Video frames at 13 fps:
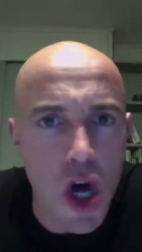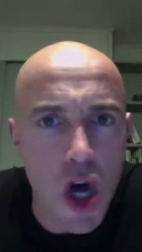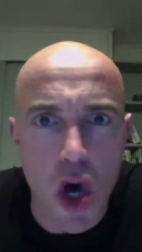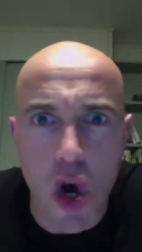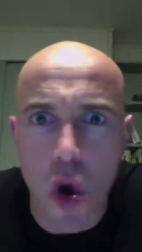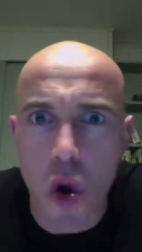
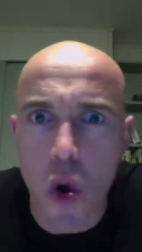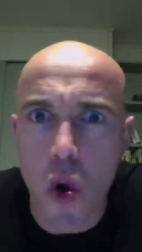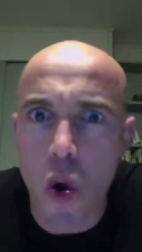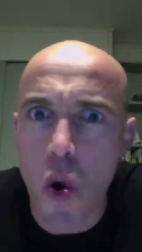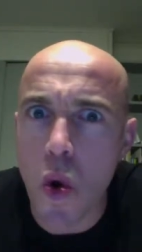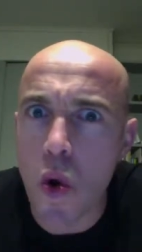
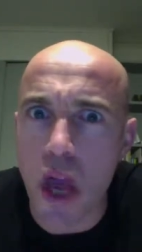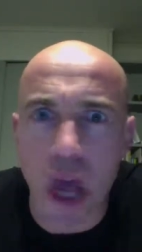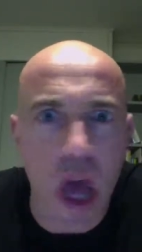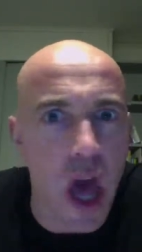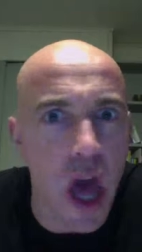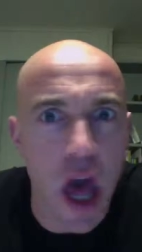Oh
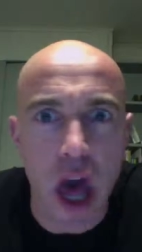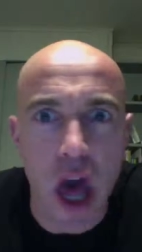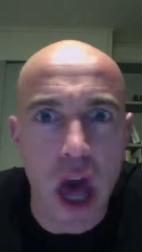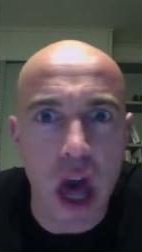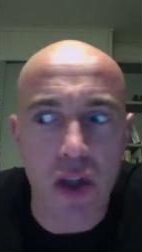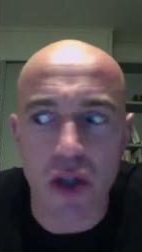yeah,
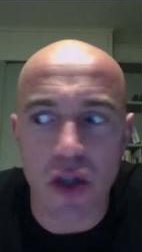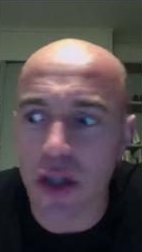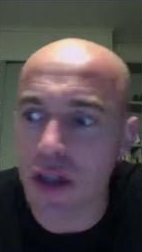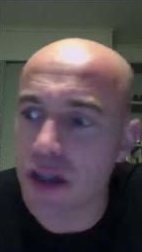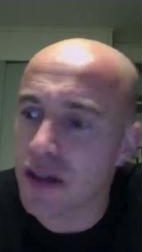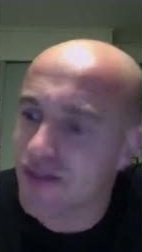
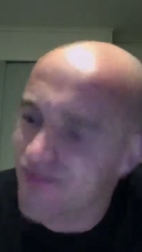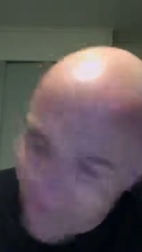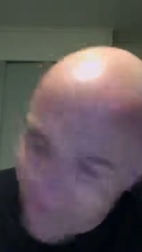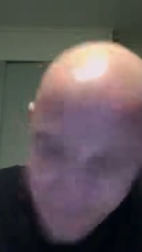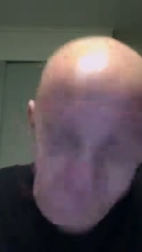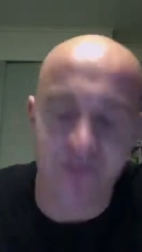just
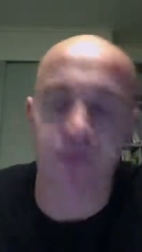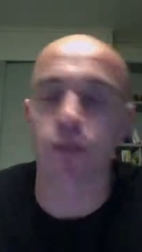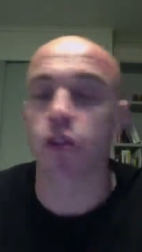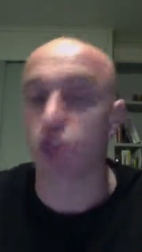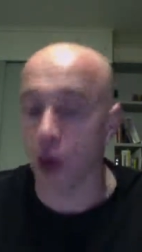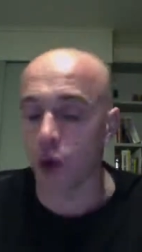mm.
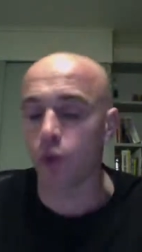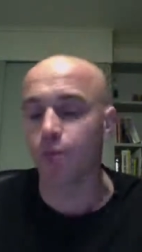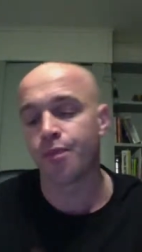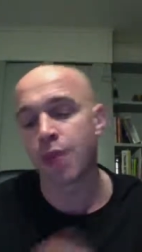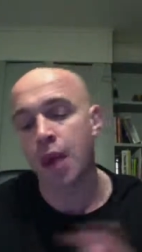so.